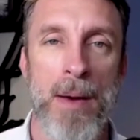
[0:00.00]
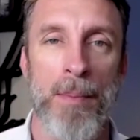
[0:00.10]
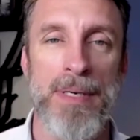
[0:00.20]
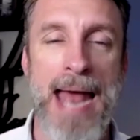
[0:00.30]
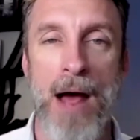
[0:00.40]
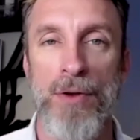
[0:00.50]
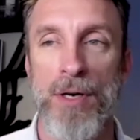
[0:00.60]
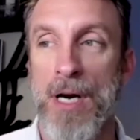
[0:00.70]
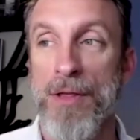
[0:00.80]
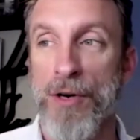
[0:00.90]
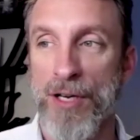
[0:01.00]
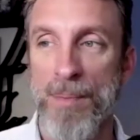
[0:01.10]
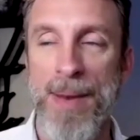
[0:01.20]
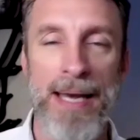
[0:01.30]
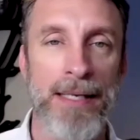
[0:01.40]
but now they're they're
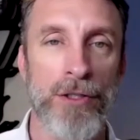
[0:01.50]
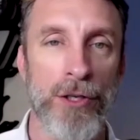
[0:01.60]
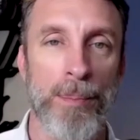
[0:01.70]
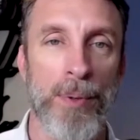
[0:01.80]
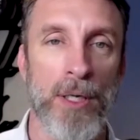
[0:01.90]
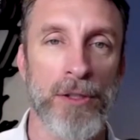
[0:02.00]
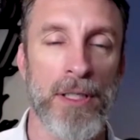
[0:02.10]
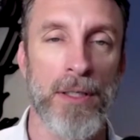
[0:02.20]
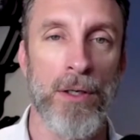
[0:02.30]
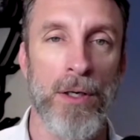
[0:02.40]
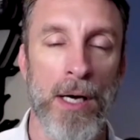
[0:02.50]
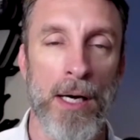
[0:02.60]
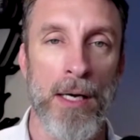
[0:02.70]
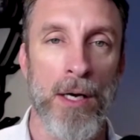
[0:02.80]
committing to the person uh,